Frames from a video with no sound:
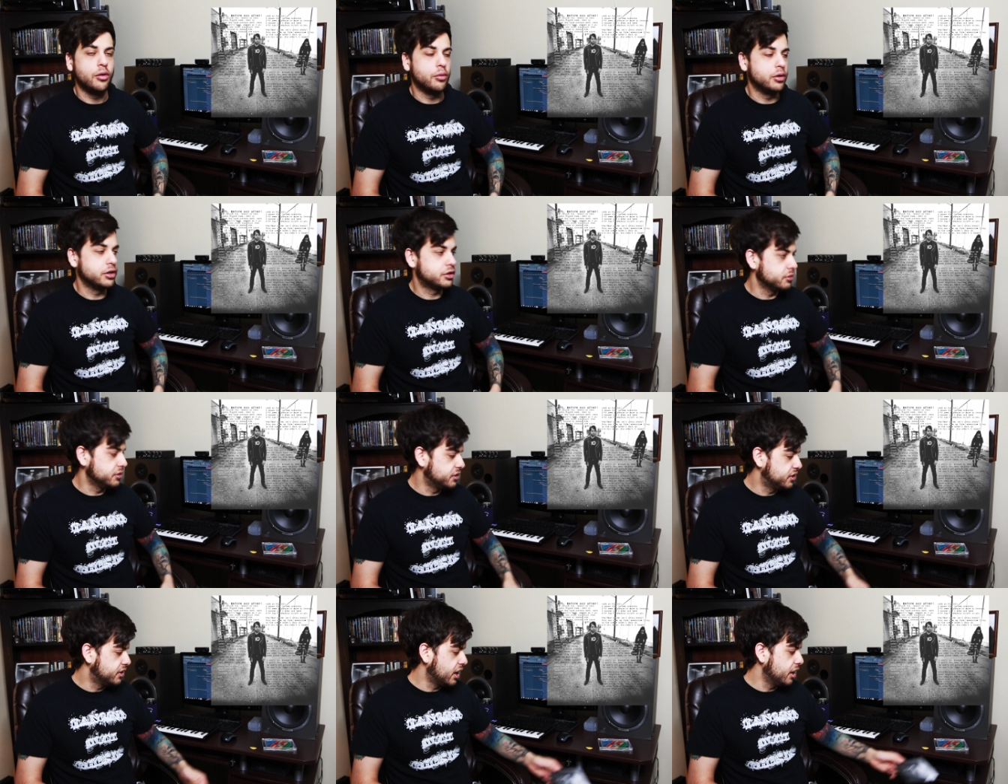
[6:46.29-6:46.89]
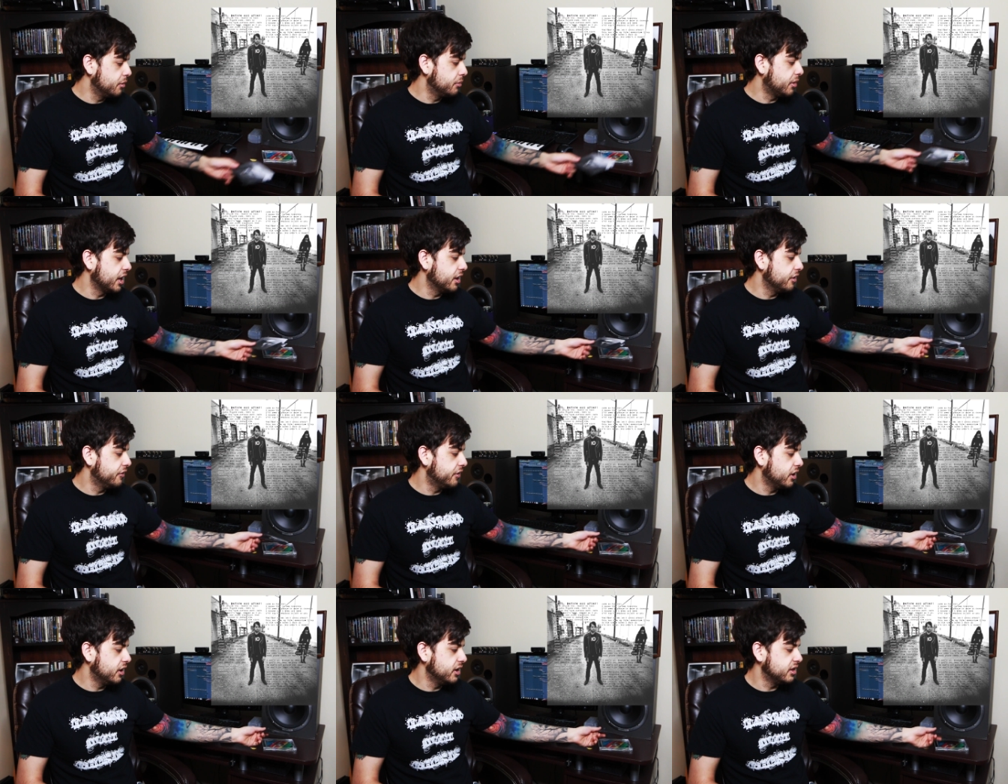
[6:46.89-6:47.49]
which was done by
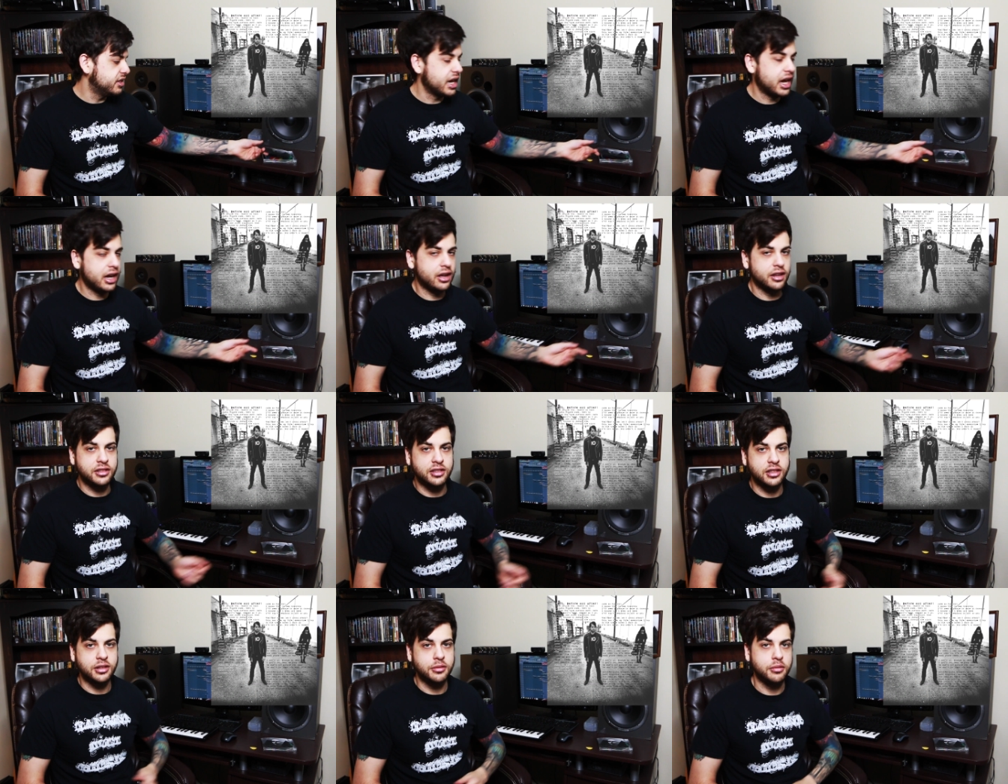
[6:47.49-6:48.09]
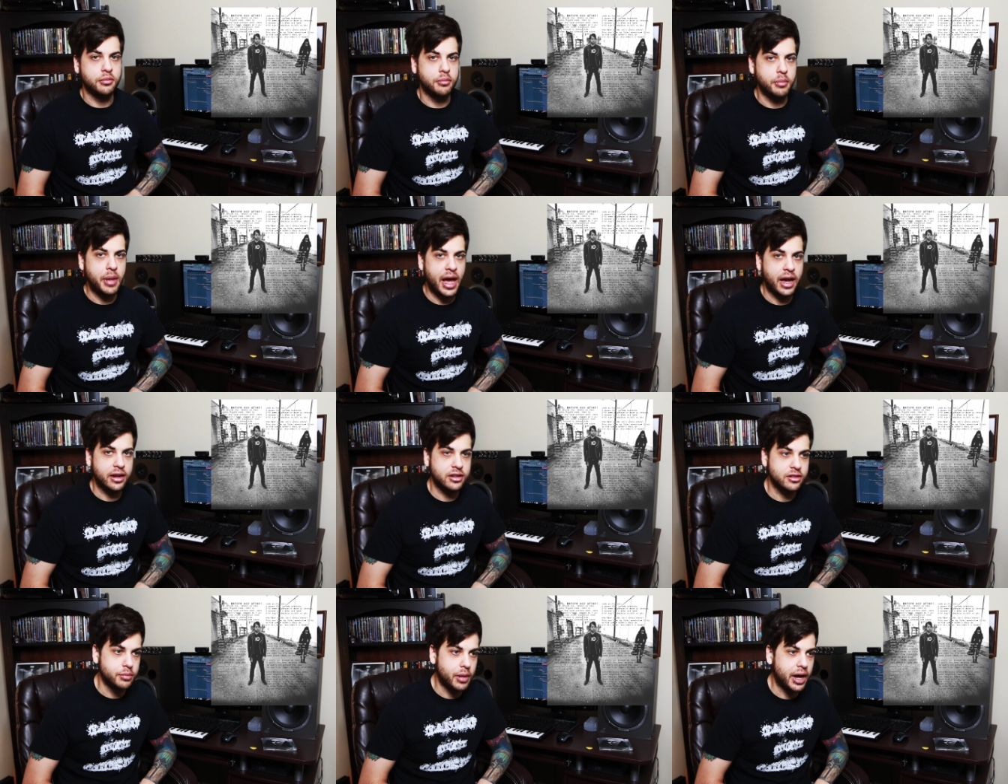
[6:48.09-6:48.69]
the very talented
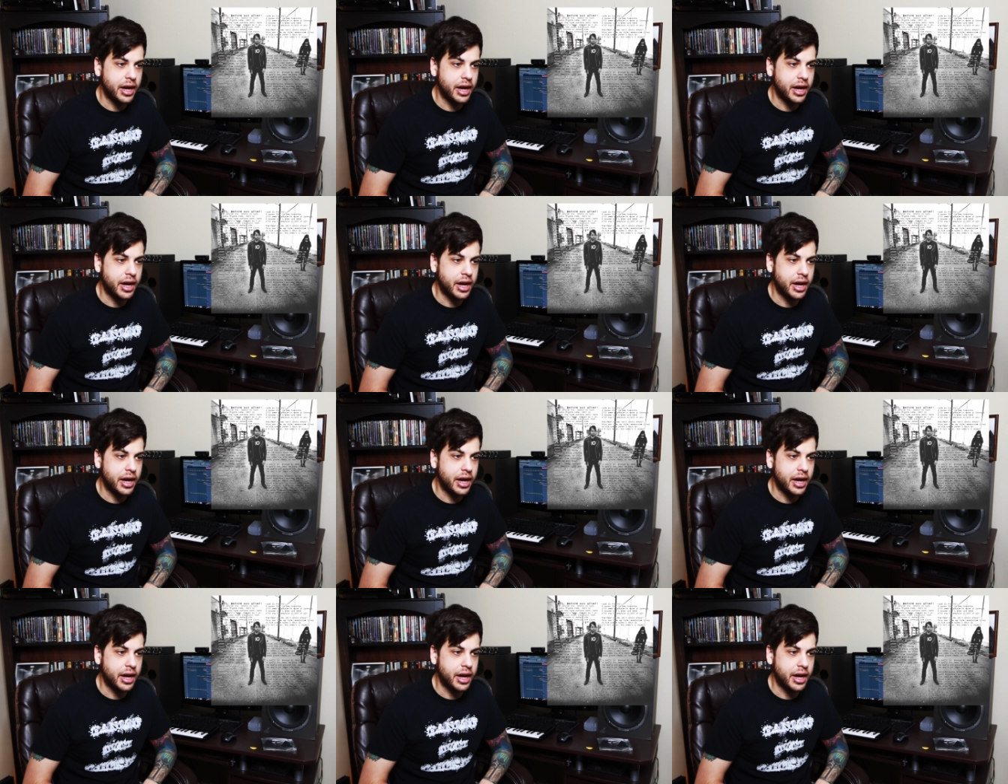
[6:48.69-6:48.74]
Max